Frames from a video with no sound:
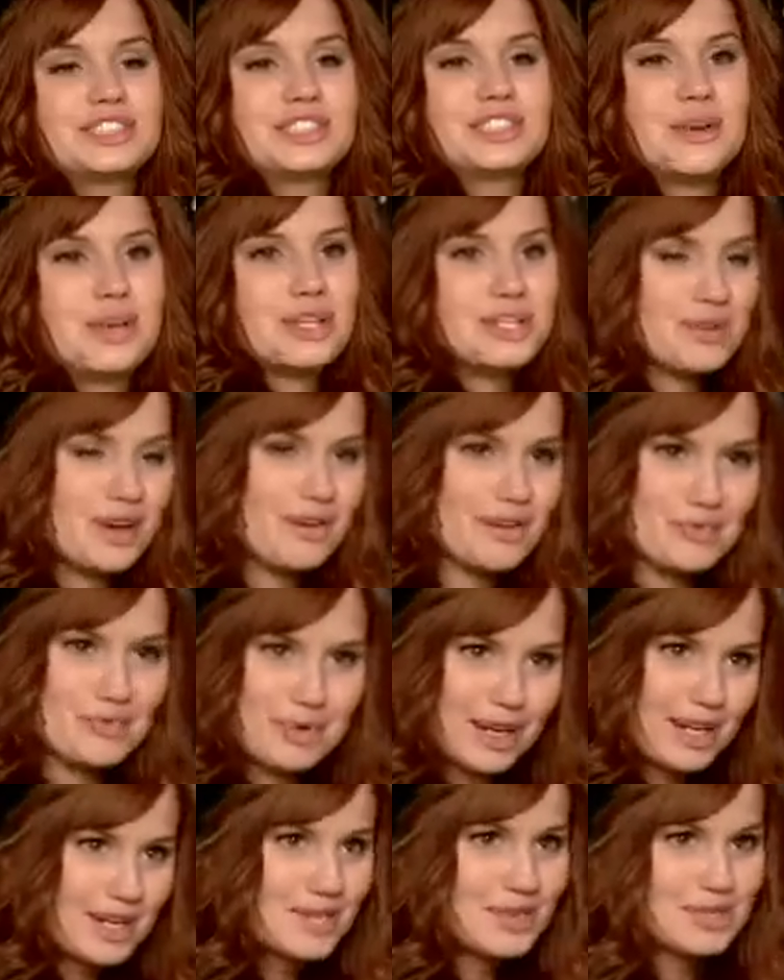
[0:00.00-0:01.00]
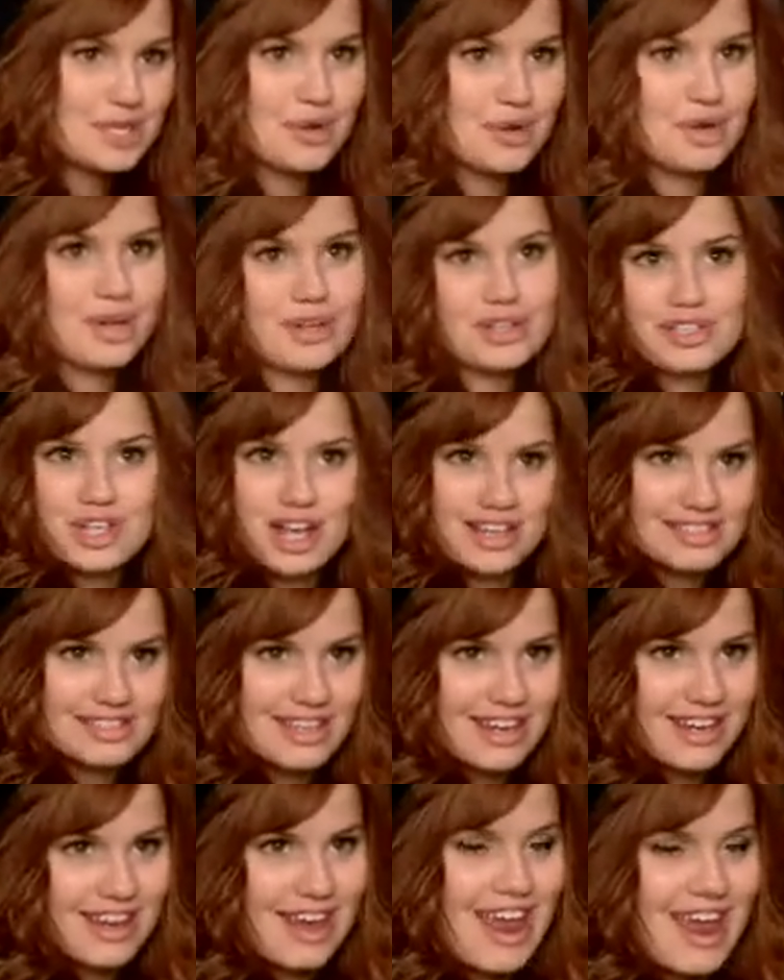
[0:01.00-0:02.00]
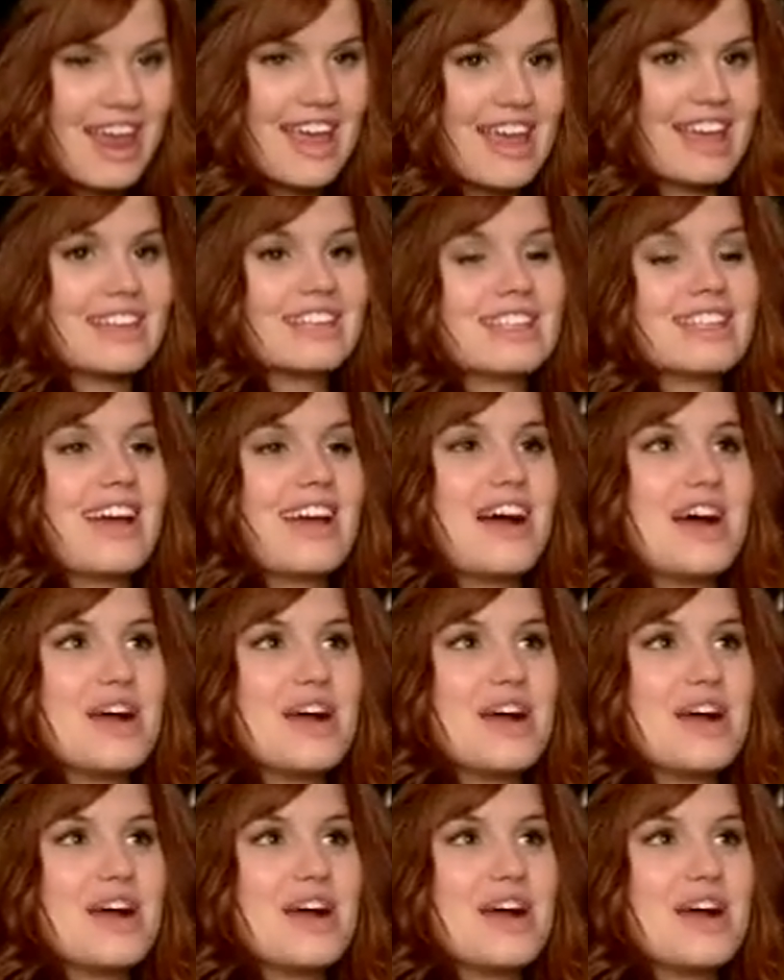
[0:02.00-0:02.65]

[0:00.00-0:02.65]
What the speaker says: So I do have a brand new show called Jessie, and